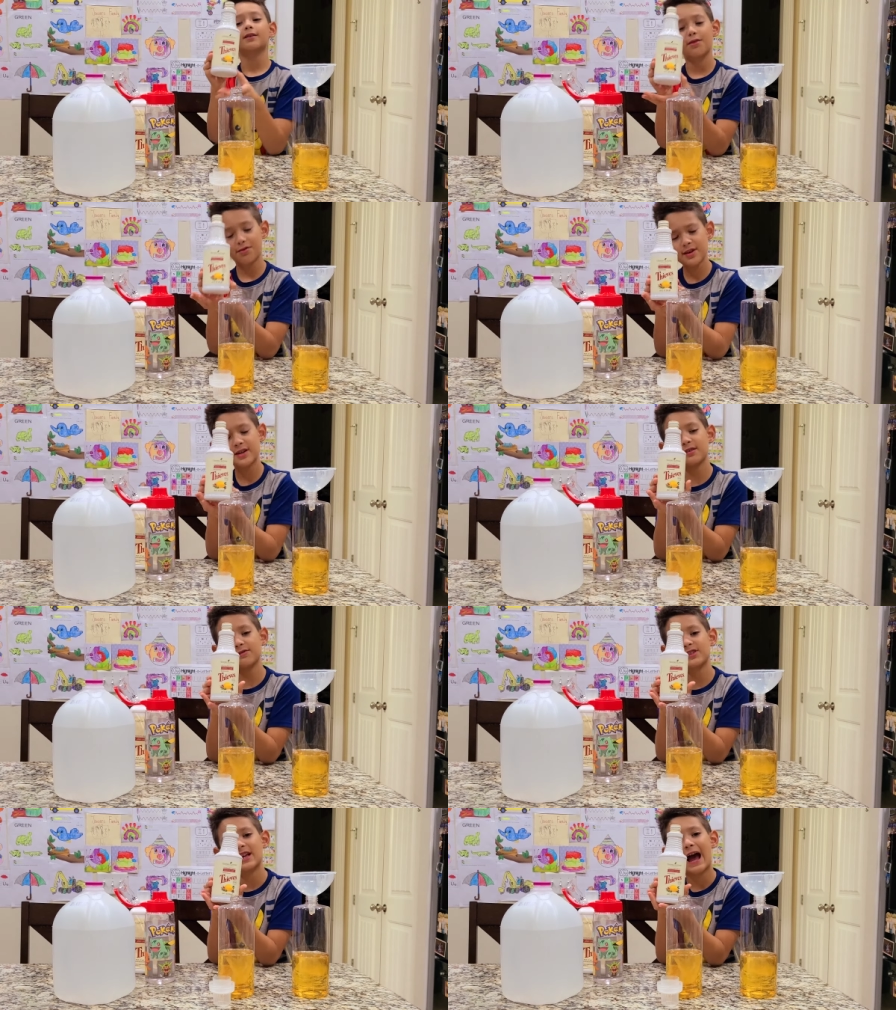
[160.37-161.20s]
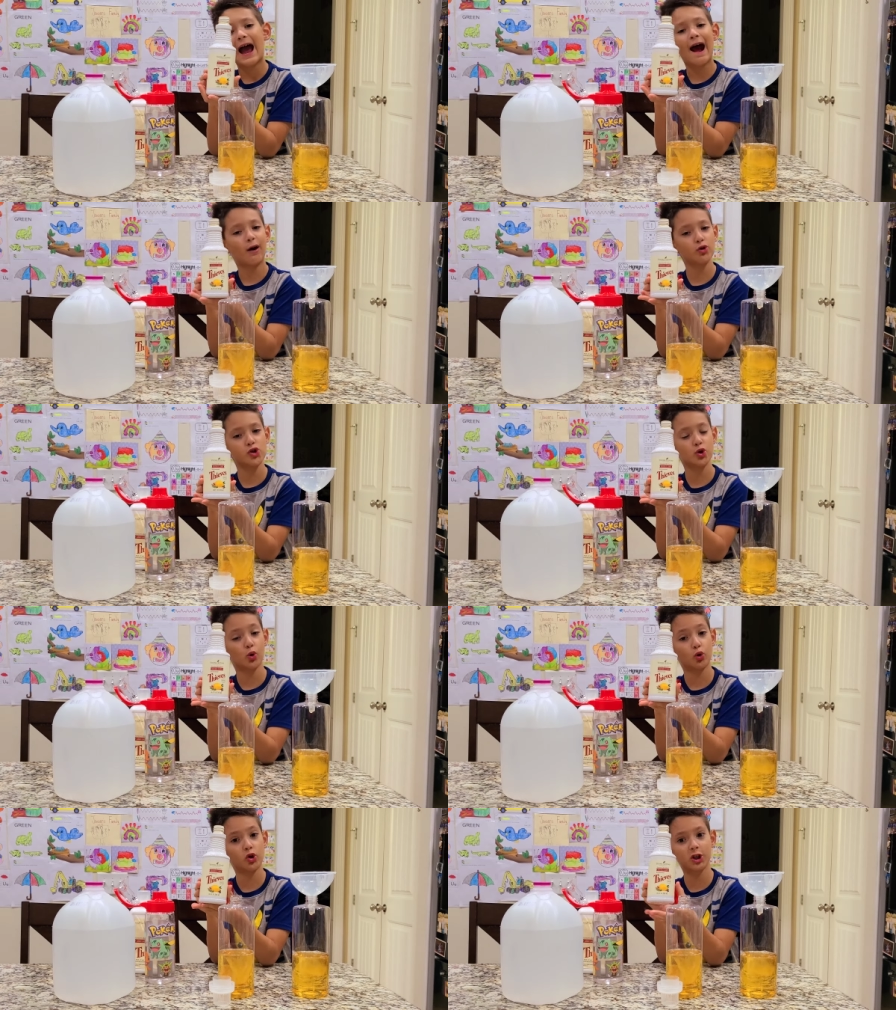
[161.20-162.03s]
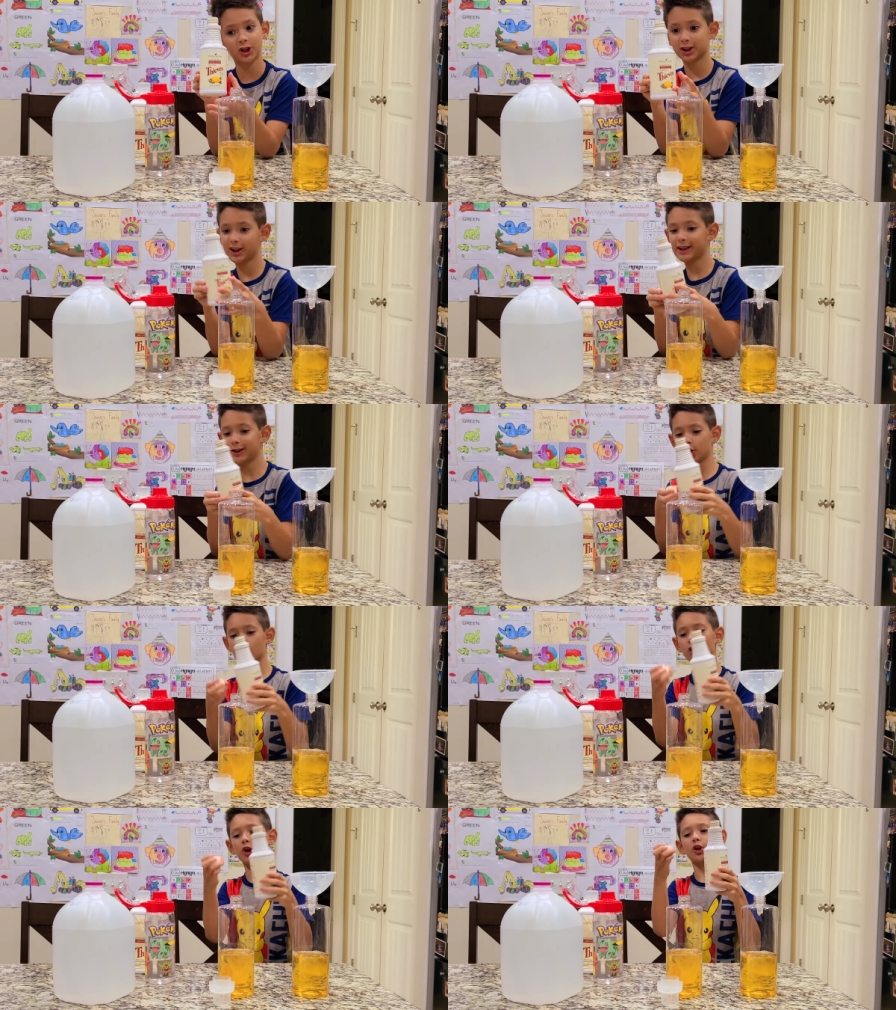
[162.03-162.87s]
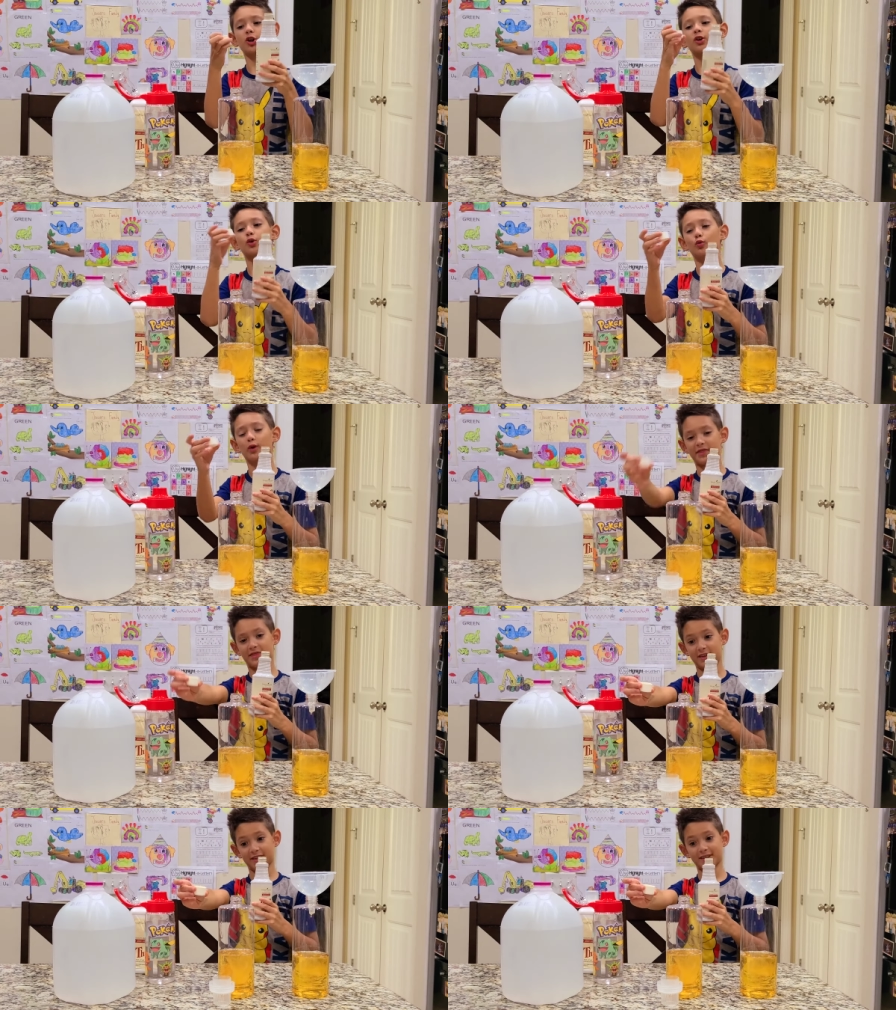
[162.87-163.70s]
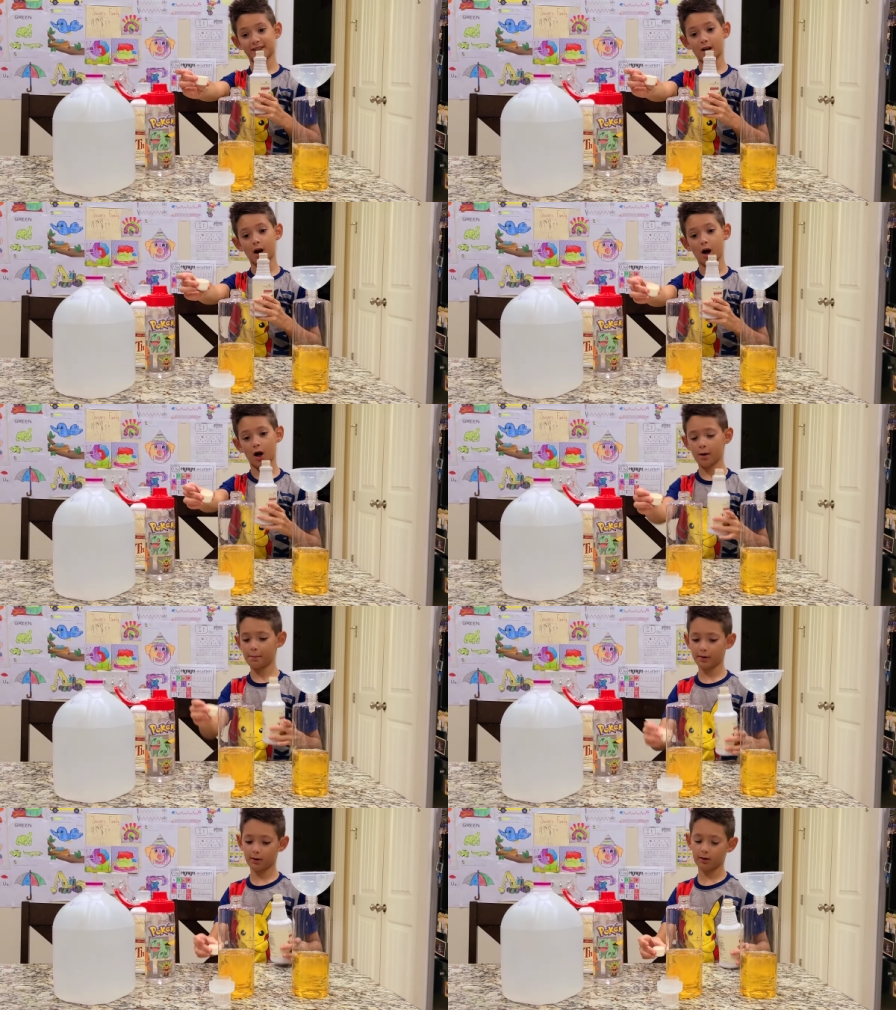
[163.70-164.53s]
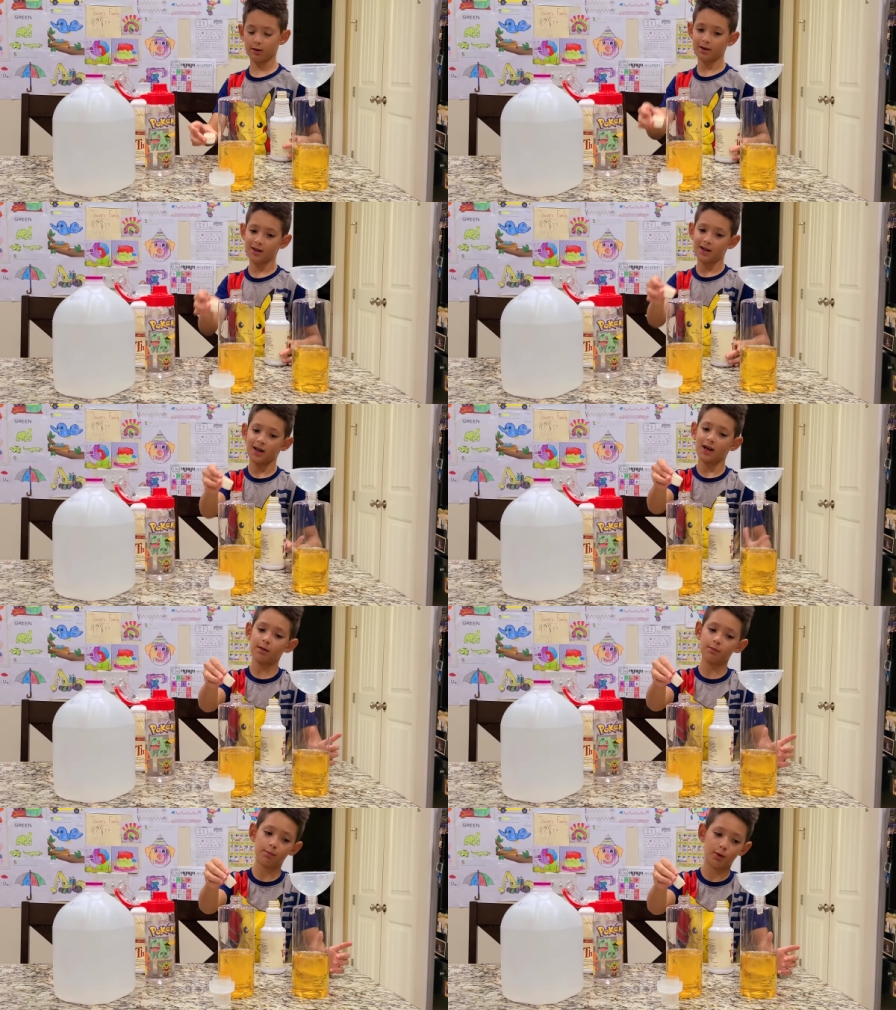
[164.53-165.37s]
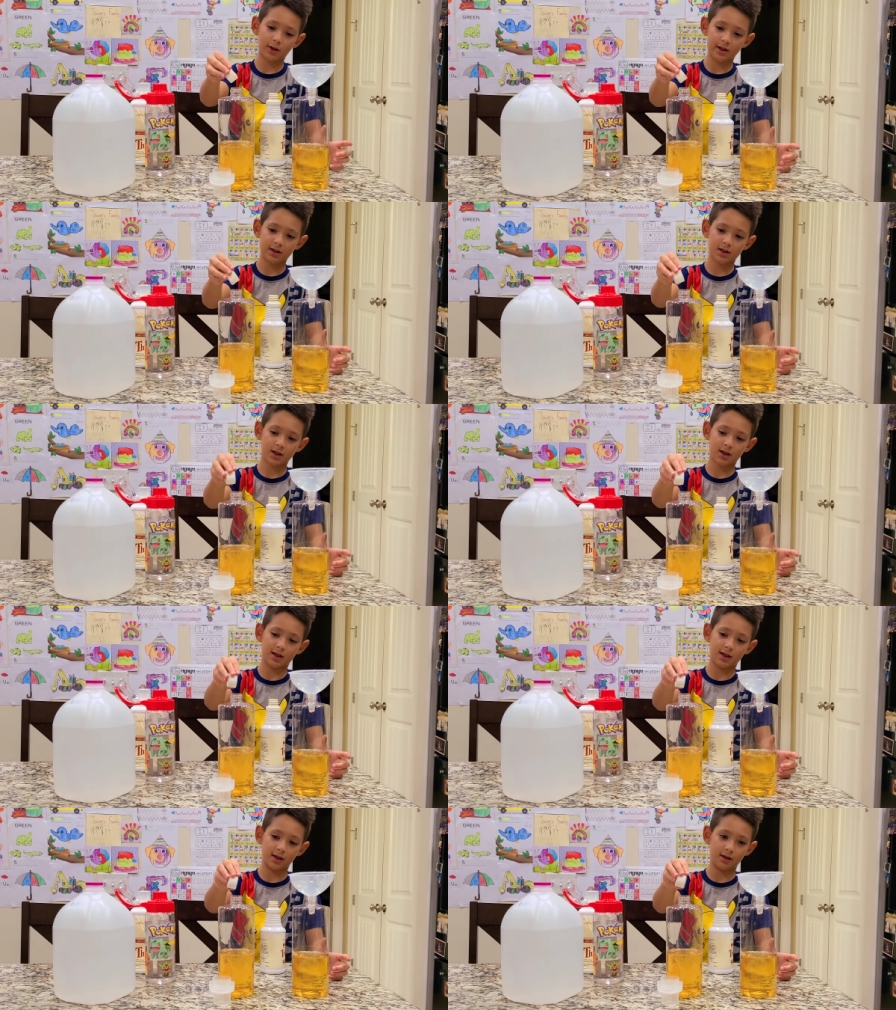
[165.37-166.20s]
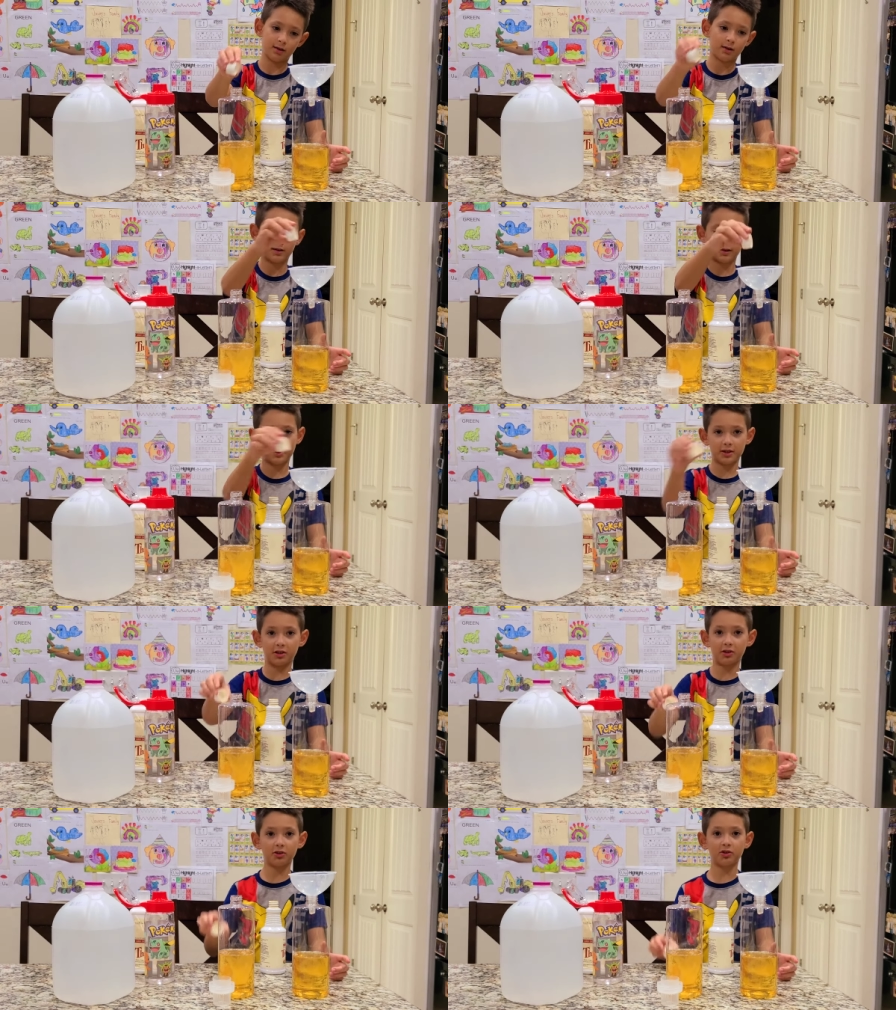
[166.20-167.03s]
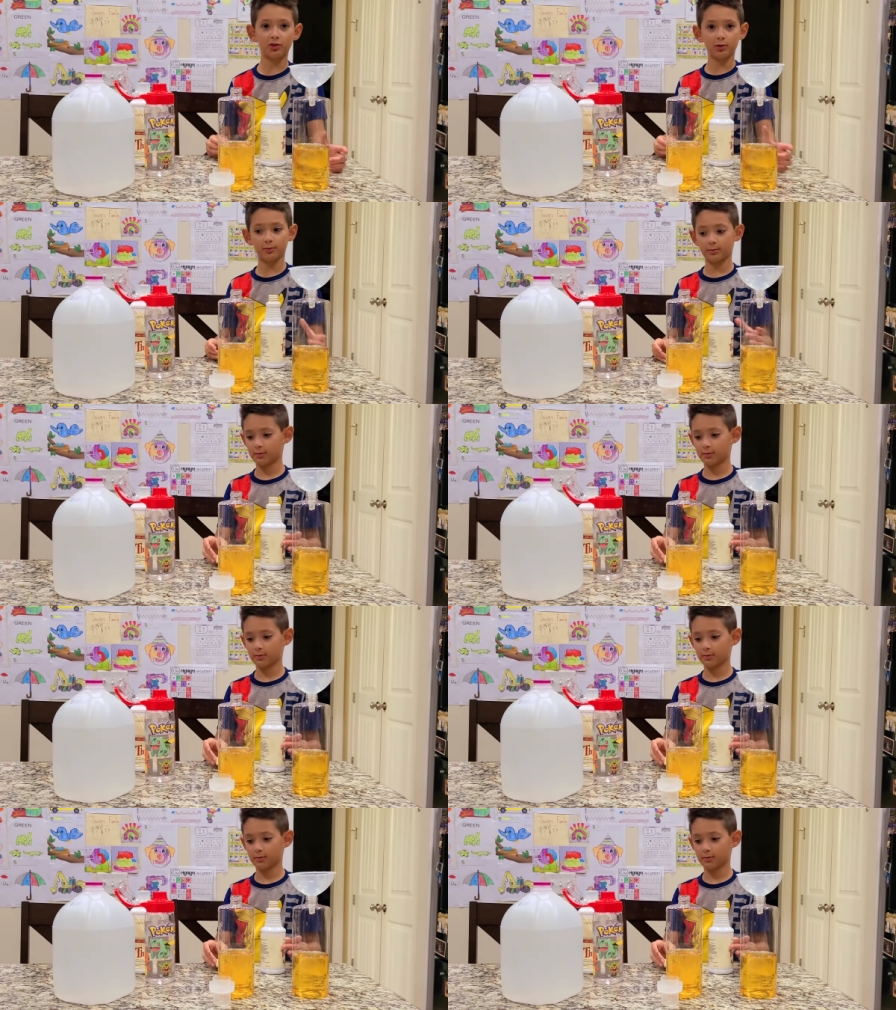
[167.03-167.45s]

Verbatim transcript: Thieves Household Cleaner with this cup and put it in these.